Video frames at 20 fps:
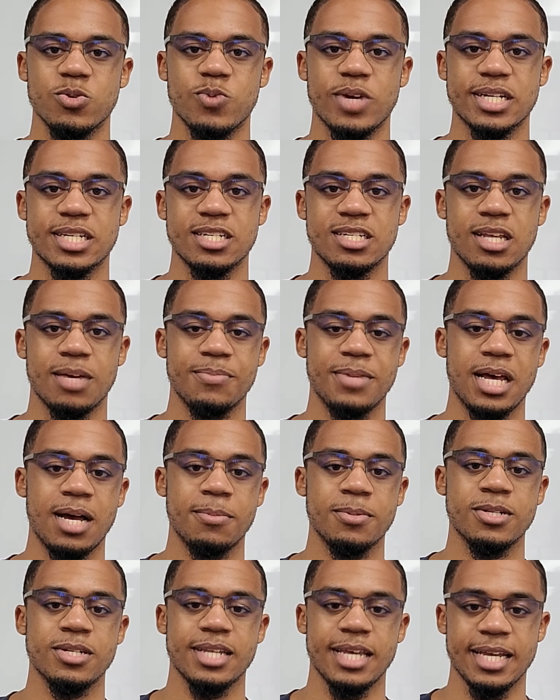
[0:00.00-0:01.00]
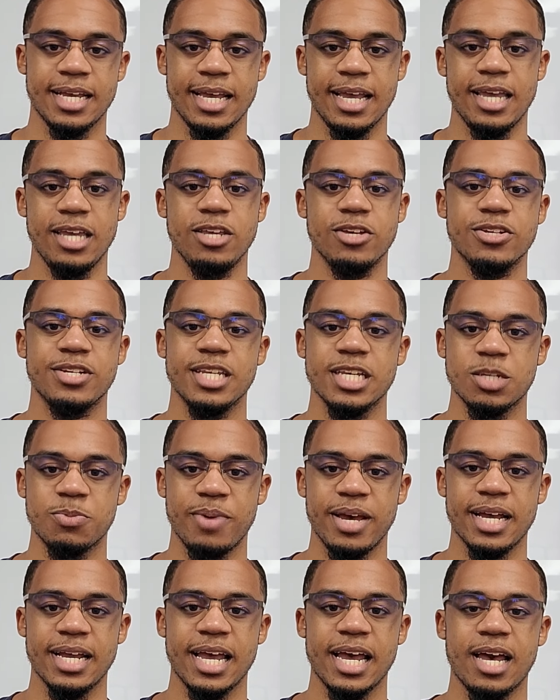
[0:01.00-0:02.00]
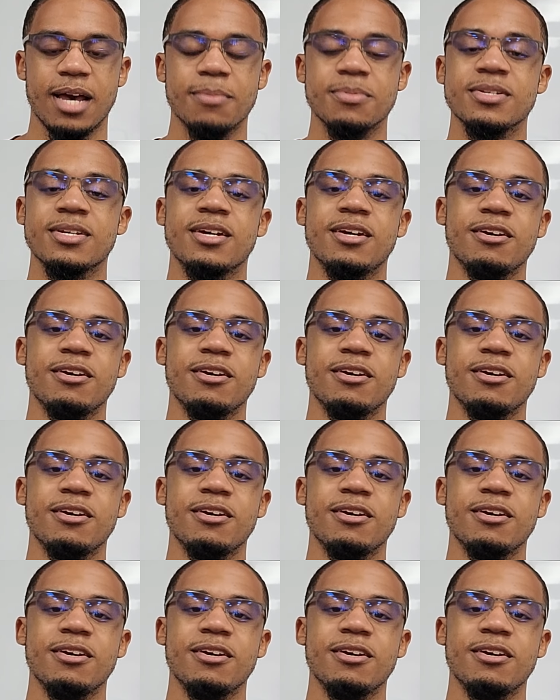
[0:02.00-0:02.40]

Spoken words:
rectus abdominis, aka your six-pack abs,